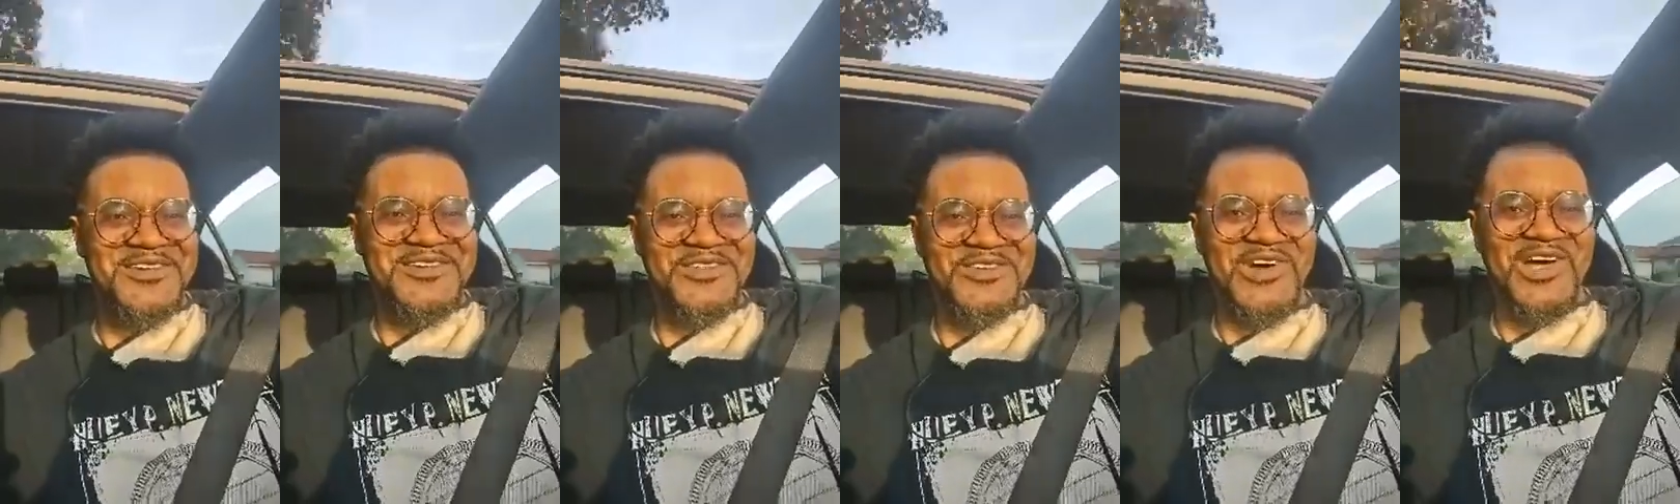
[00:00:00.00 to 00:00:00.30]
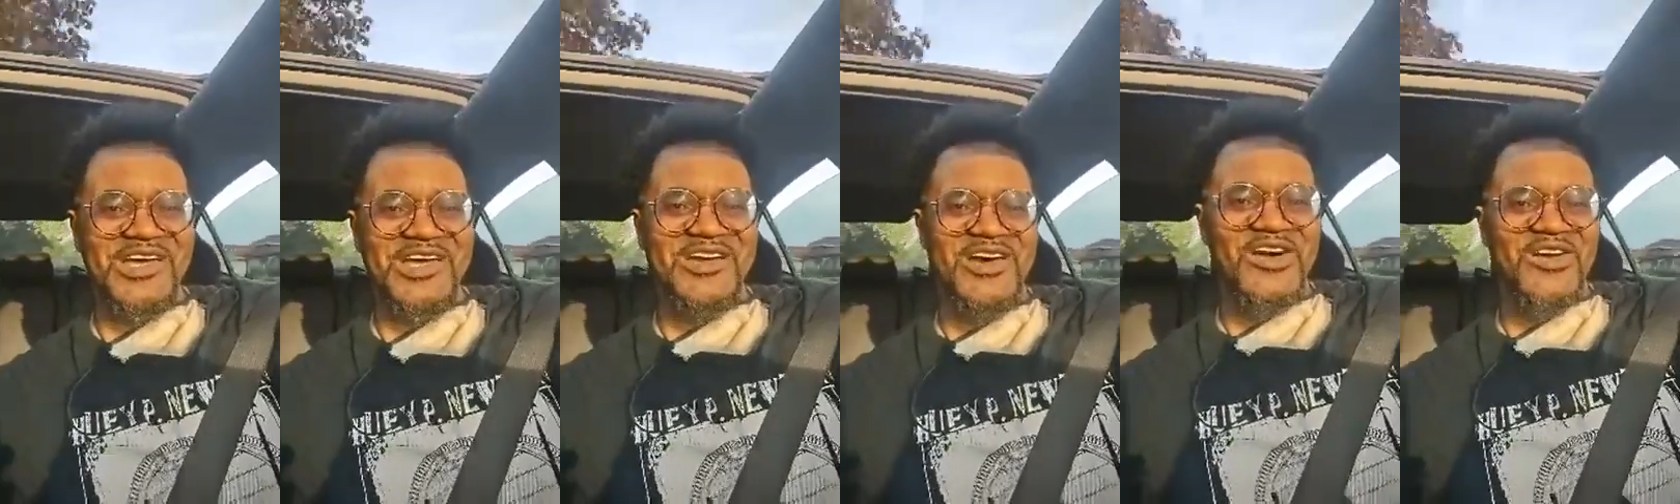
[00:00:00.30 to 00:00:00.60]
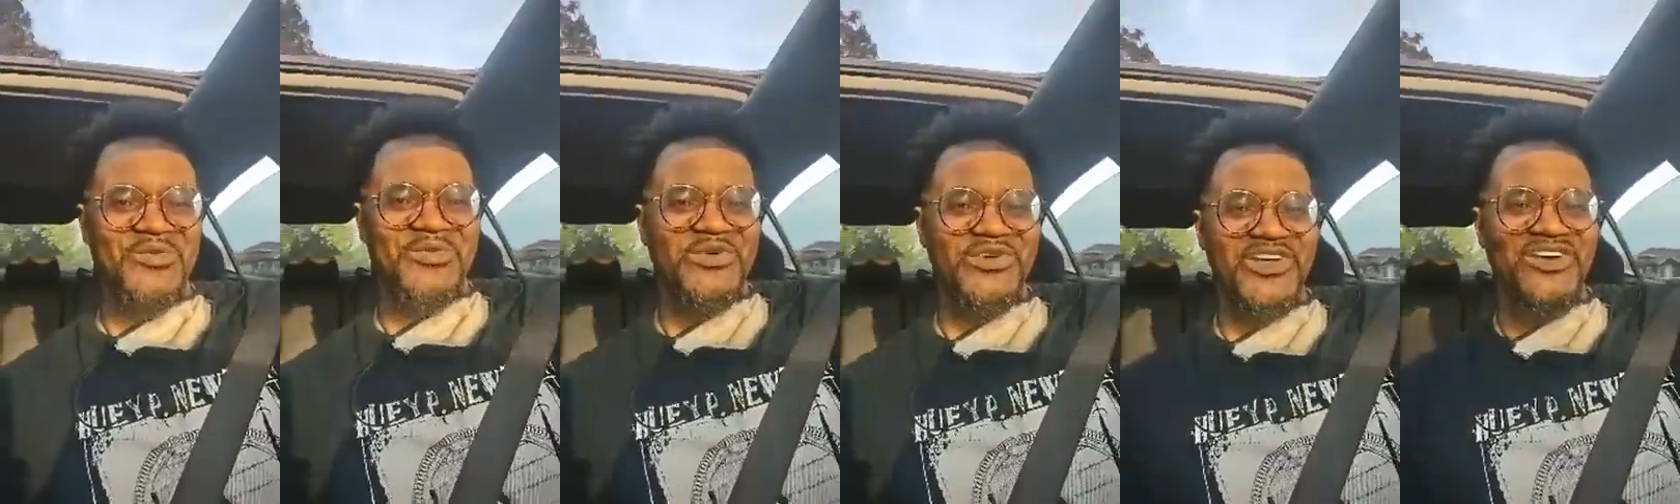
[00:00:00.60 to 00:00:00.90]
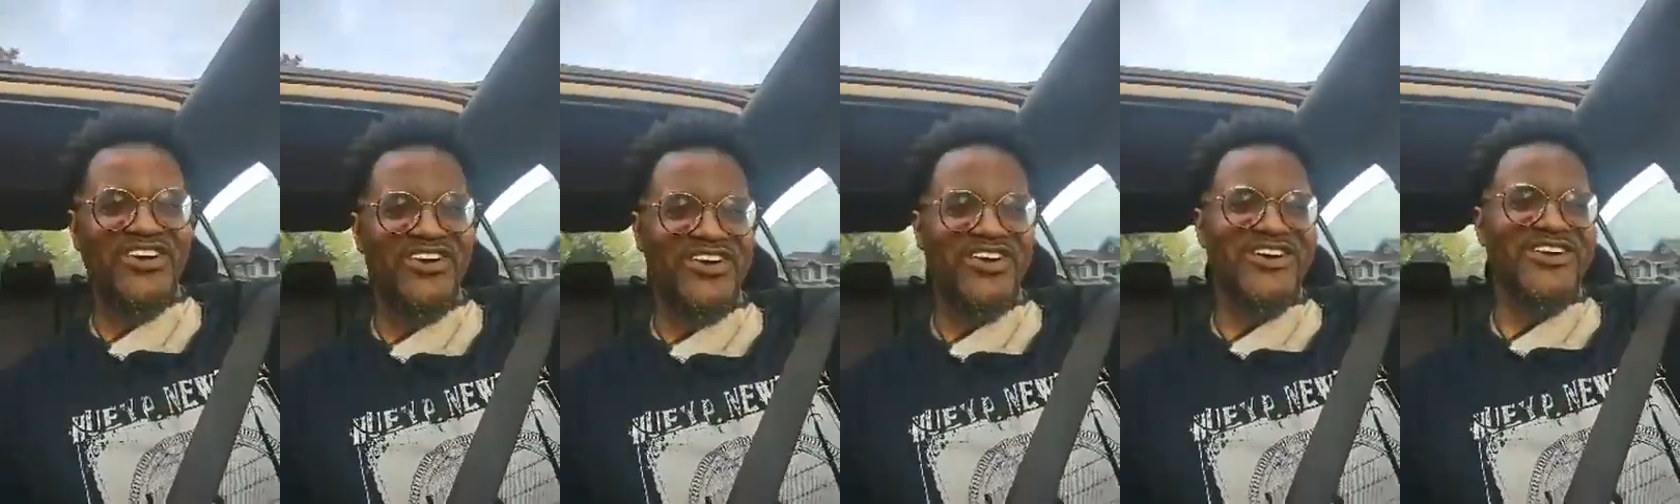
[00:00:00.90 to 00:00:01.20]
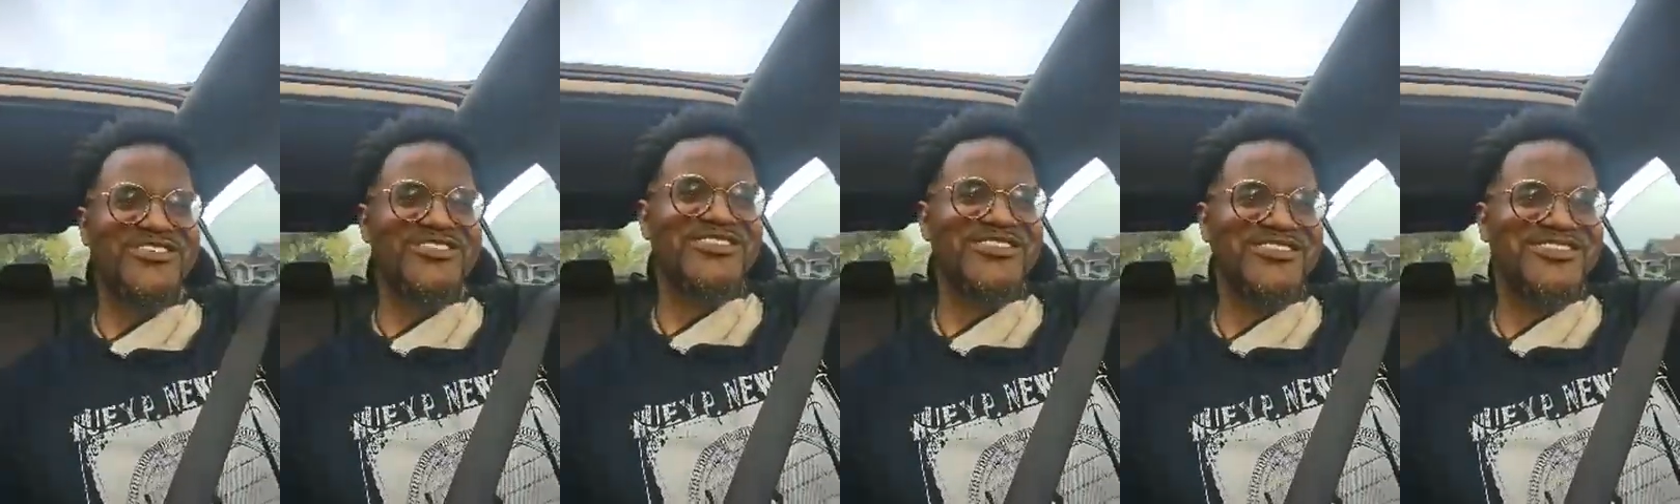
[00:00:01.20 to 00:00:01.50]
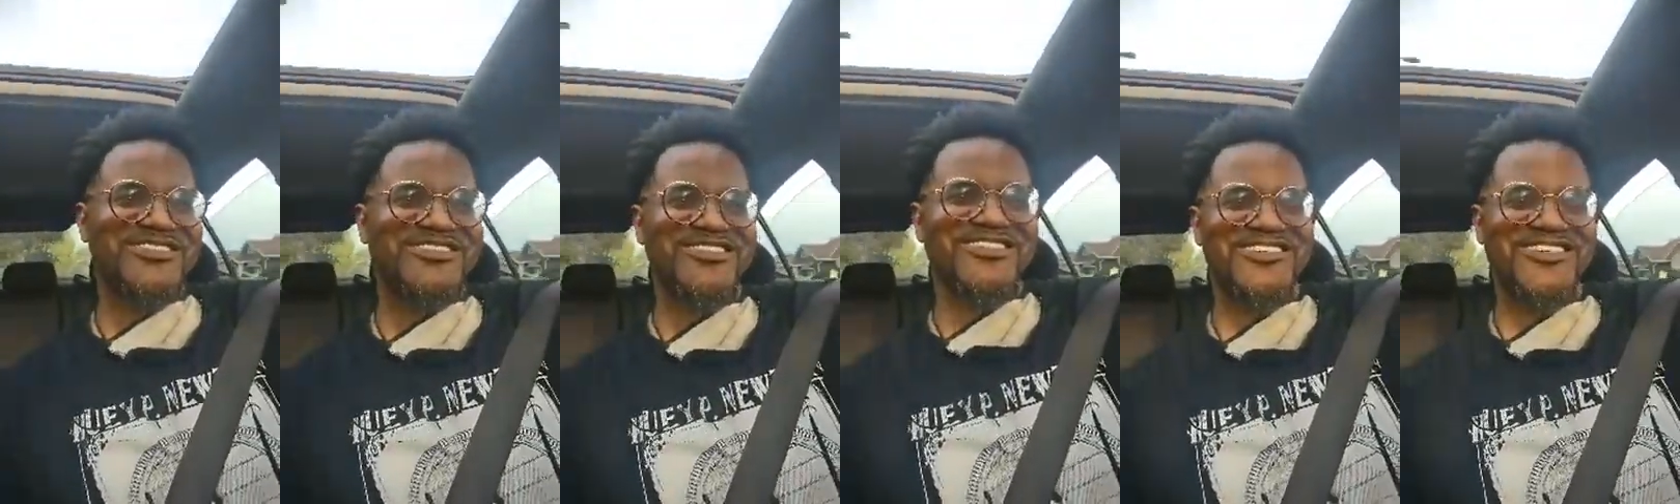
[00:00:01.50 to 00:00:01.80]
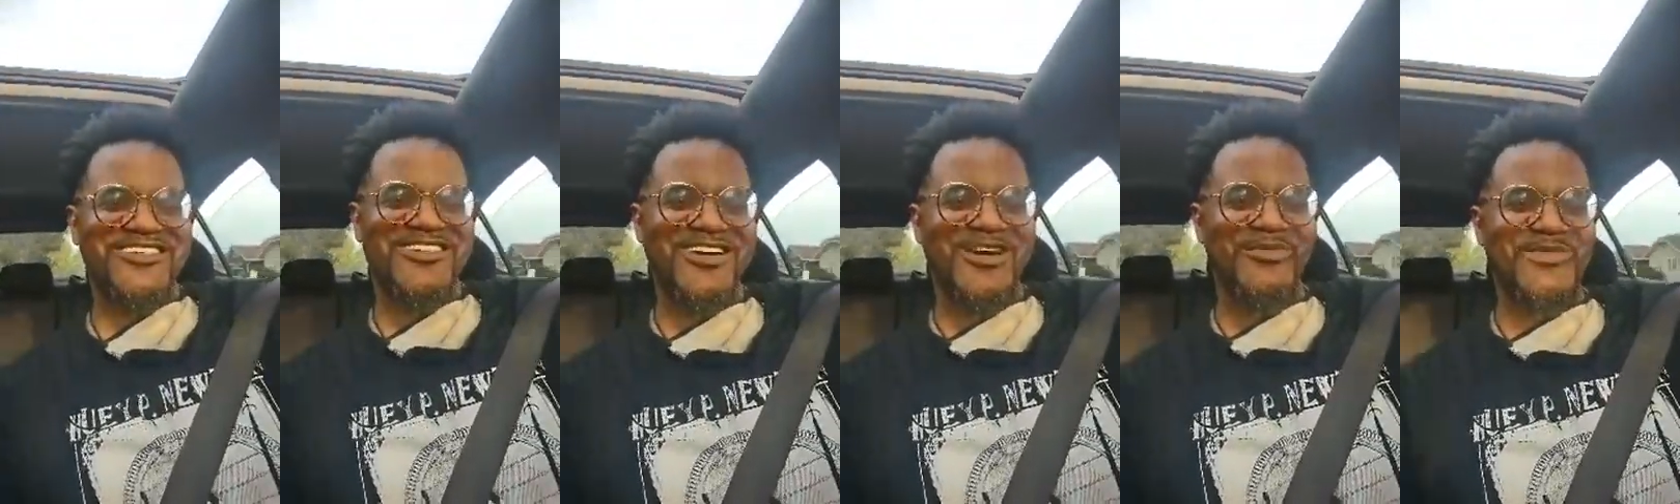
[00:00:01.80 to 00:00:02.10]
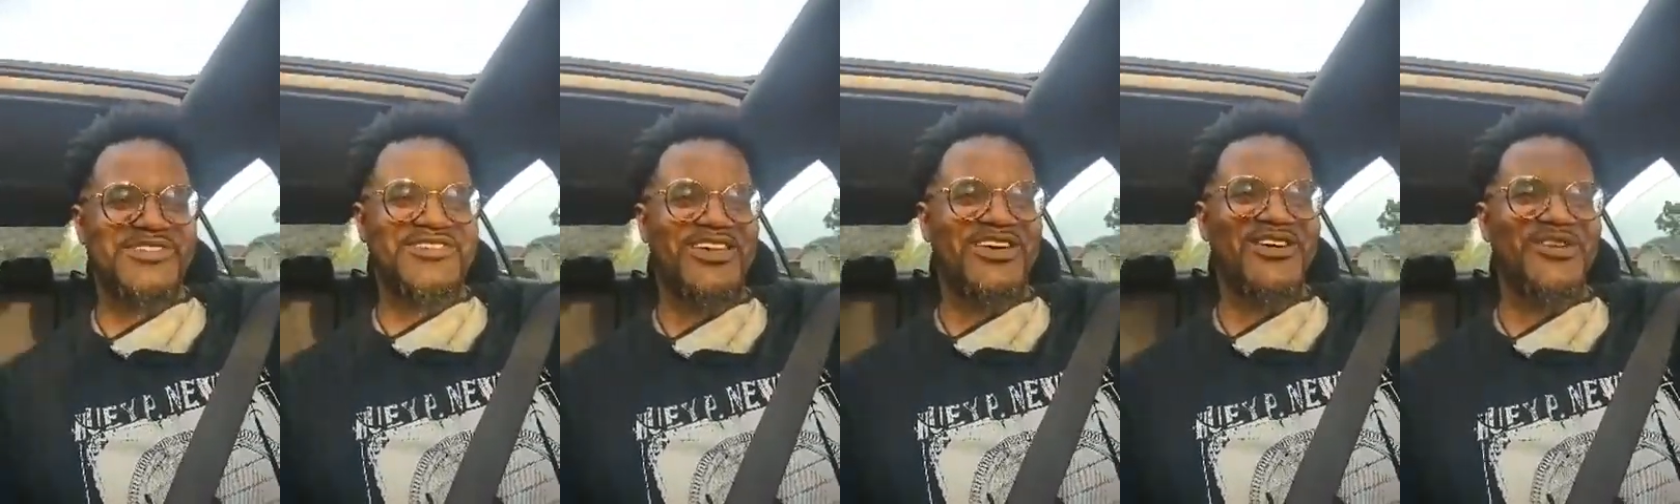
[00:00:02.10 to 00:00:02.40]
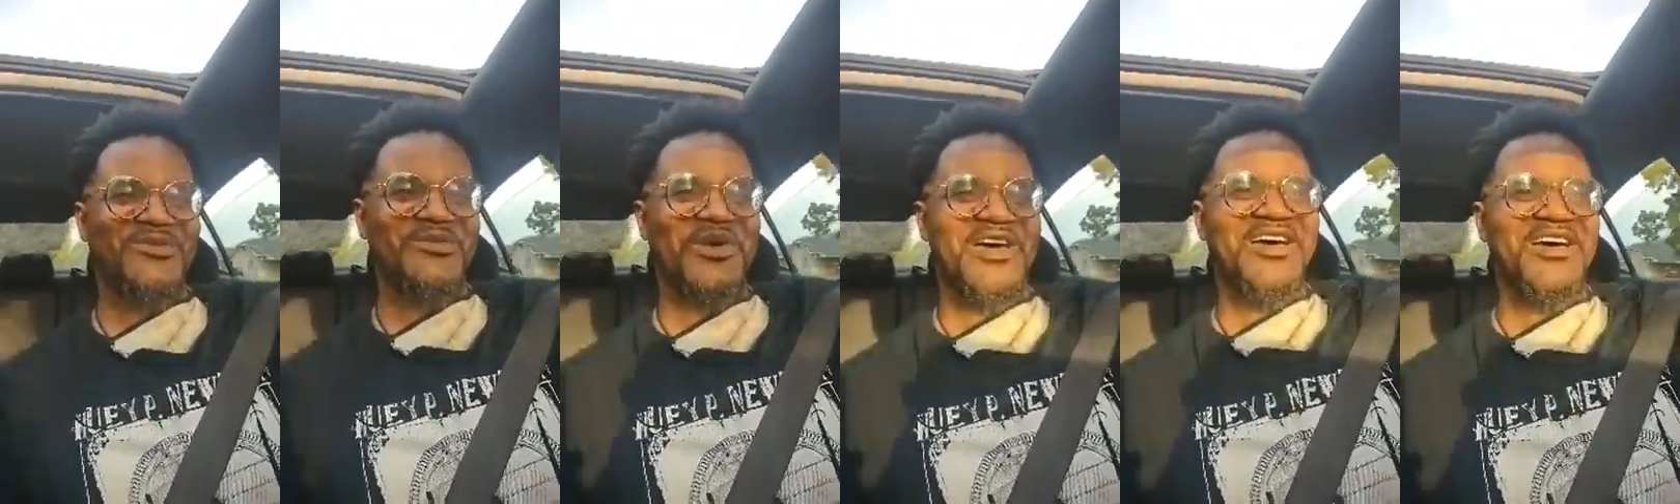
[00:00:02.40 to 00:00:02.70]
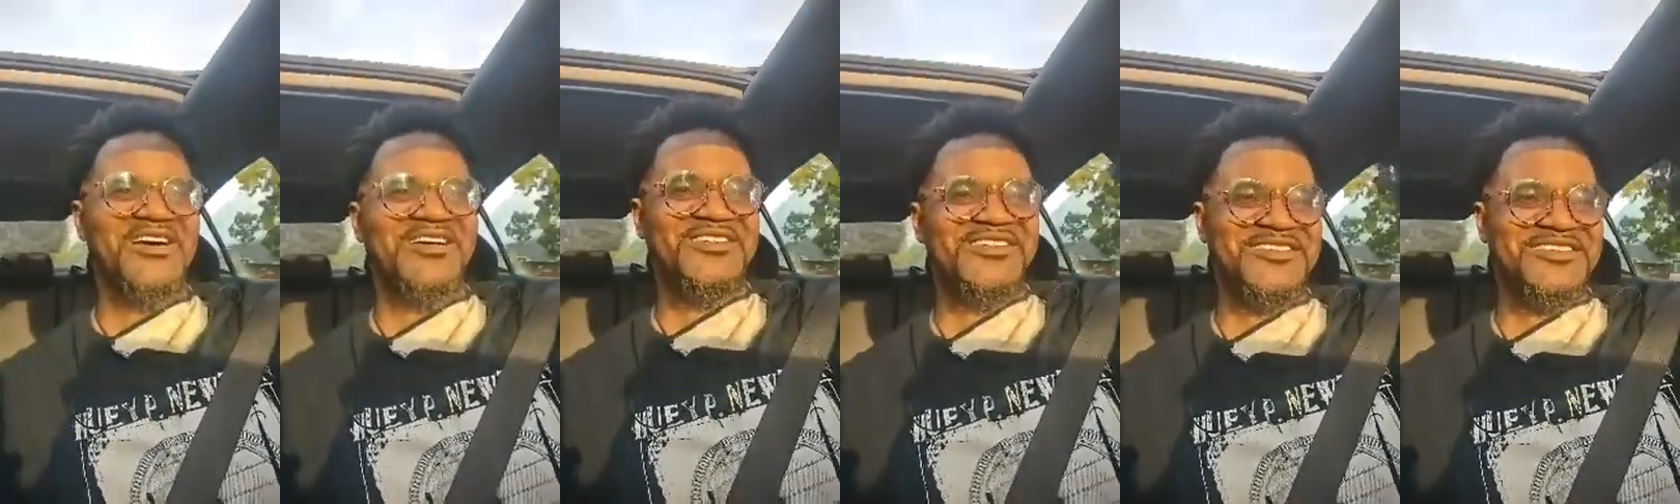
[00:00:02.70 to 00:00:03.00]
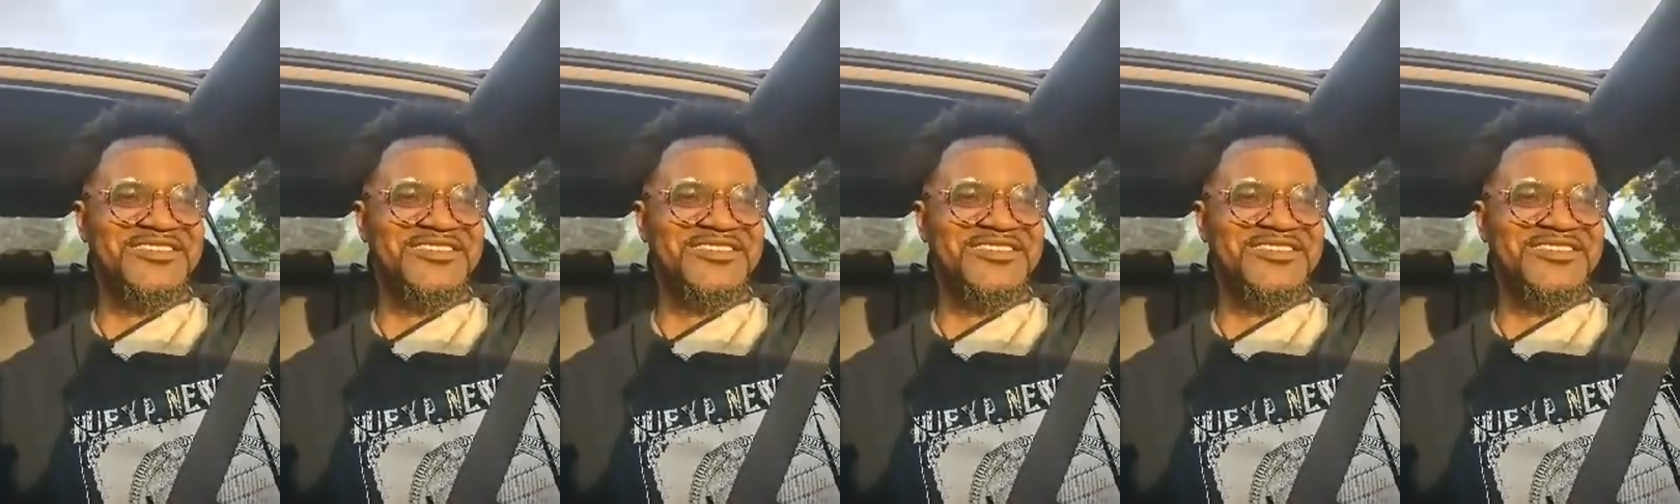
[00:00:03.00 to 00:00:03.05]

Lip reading: do I get all the pretty girls? You know, I'm single male.